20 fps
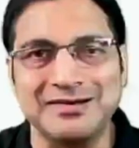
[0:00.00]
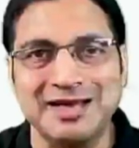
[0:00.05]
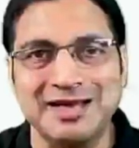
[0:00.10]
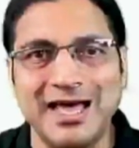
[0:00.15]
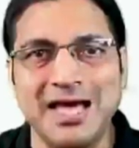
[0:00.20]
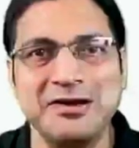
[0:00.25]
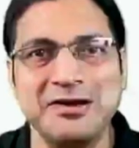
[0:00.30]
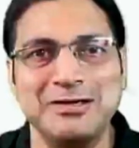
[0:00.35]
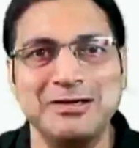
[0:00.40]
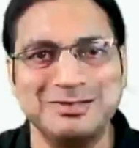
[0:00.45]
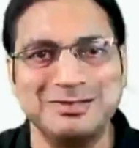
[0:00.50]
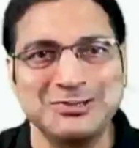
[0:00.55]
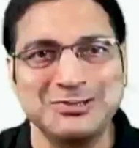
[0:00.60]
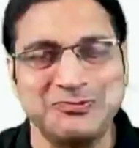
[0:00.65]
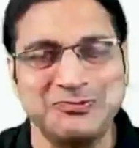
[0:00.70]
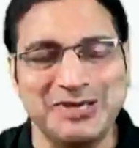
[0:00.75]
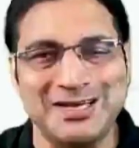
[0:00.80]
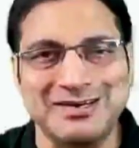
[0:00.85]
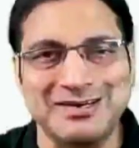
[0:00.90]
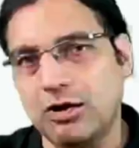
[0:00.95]
and
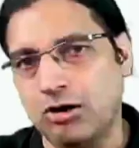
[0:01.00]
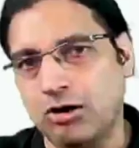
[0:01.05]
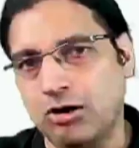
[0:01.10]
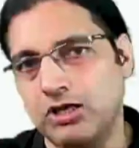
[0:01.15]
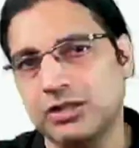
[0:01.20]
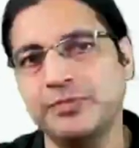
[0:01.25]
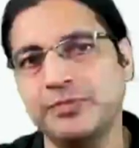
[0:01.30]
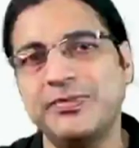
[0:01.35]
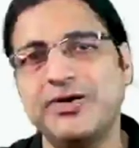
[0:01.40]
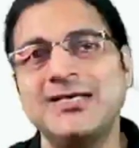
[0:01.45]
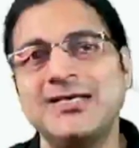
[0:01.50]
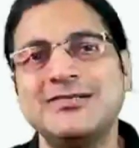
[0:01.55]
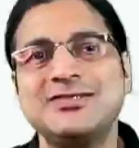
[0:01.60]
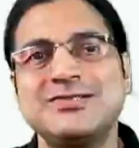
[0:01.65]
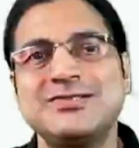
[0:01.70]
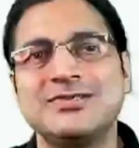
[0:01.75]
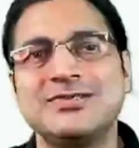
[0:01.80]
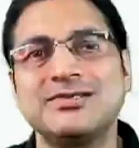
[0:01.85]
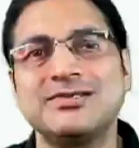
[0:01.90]
elsewhere. All the best.